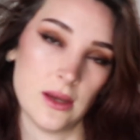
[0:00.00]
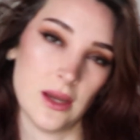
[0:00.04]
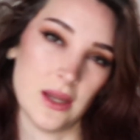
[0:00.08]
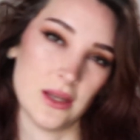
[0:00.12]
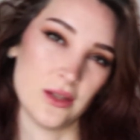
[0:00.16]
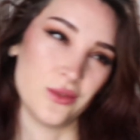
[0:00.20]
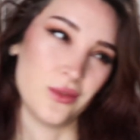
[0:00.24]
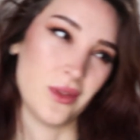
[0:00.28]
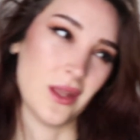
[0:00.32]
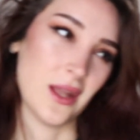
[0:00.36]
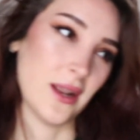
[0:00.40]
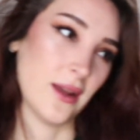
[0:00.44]
I
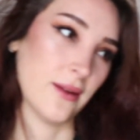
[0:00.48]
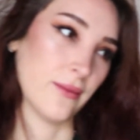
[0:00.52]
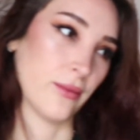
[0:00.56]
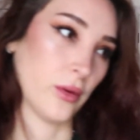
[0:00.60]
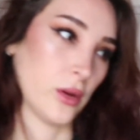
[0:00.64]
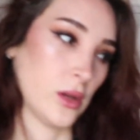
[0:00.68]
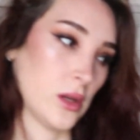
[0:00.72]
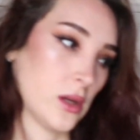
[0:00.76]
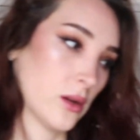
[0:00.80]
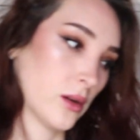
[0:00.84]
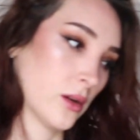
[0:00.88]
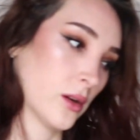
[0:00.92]
do that
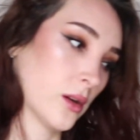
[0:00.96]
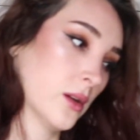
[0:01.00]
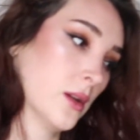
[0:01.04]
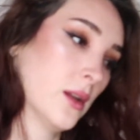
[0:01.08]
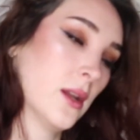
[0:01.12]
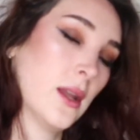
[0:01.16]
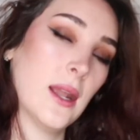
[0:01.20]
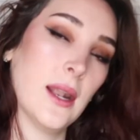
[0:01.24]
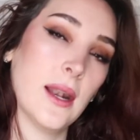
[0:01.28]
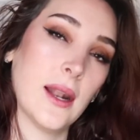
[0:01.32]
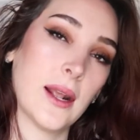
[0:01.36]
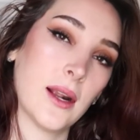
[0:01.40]
every year,
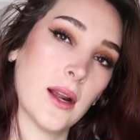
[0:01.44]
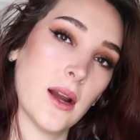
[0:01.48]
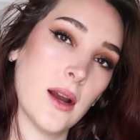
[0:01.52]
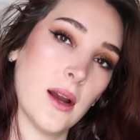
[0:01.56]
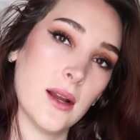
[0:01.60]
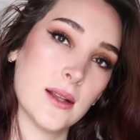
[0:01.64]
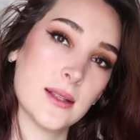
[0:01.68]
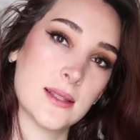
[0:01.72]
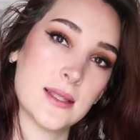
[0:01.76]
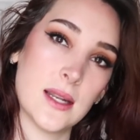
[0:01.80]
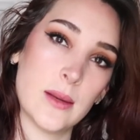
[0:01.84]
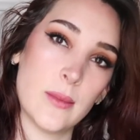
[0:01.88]
and I
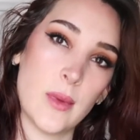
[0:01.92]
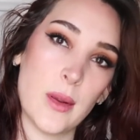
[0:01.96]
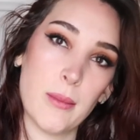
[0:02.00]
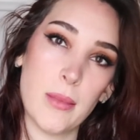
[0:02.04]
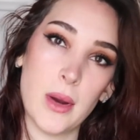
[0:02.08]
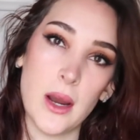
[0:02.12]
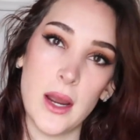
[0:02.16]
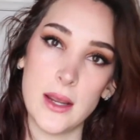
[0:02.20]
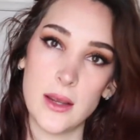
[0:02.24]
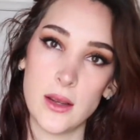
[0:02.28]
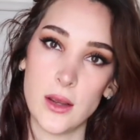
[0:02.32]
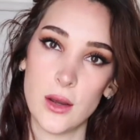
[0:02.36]
got cinnamon
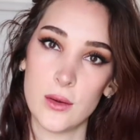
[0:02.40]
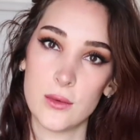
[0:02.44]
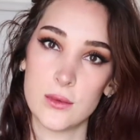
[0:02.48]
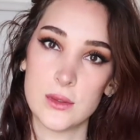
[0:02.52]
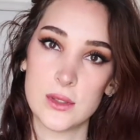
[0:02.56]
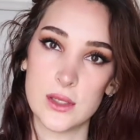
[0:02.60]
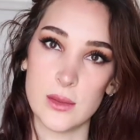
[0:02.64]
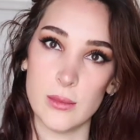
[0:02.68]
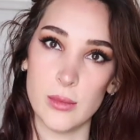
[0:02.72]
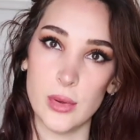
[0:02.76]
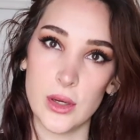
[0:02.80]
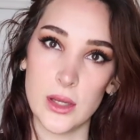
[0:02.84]
pine
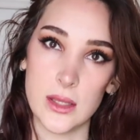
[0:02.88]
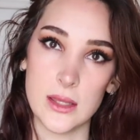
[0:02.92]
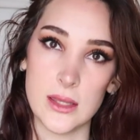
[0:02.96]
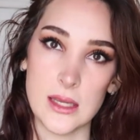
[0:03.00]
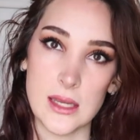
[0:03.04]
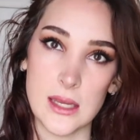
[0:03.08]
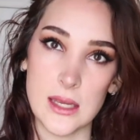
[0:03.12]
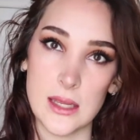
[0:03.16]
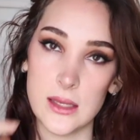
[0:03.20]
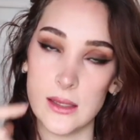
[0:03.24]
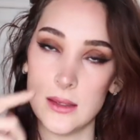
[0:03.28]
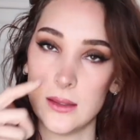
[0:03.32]
cones to put at
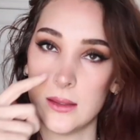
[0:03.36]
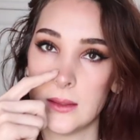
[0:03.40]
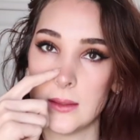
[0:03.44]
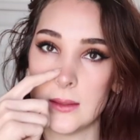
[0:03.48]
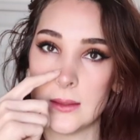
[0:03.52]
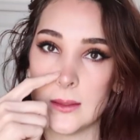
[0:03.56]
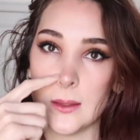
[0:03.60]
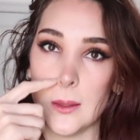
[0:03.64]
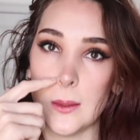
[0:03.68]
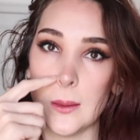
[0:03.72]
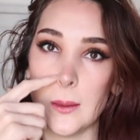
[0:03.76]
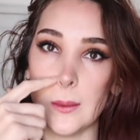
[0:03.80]
the end,
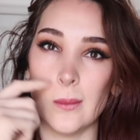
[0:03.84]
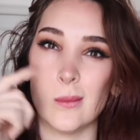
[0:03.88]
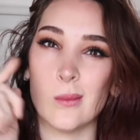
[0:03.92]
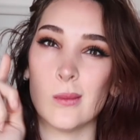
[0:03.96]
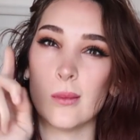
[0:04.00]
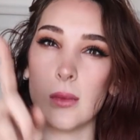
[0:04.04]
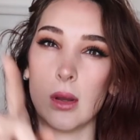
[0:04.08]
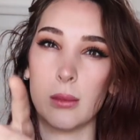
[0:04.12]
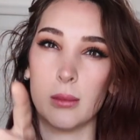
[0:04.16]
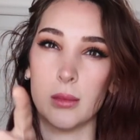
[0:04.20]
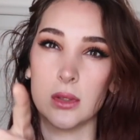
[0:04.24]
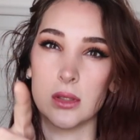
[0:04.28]
so
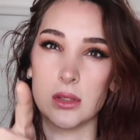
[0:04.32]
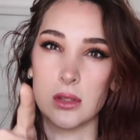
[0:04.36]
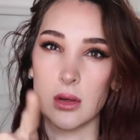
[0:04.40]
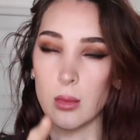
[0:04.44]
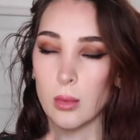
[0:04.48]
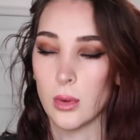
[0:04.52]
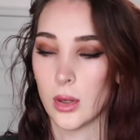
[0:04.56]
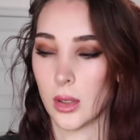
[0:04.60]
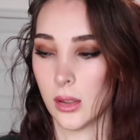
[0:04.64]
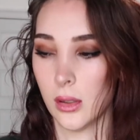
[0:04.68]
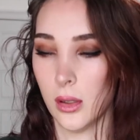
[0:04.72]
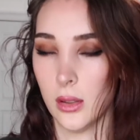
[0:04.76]
I'm going to start
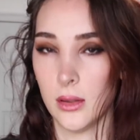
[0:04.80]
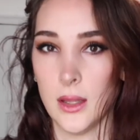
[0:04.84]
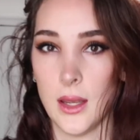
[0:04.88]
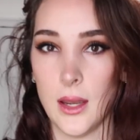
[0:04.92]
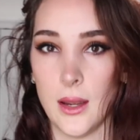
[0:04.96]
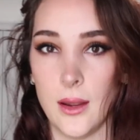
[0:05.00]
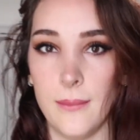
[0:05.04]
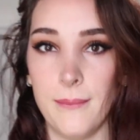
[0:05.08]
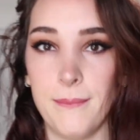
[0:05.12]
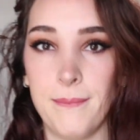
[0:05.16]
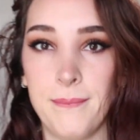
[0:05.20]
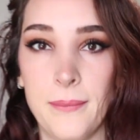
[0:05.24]
working on
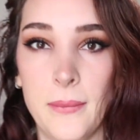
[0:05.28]
that.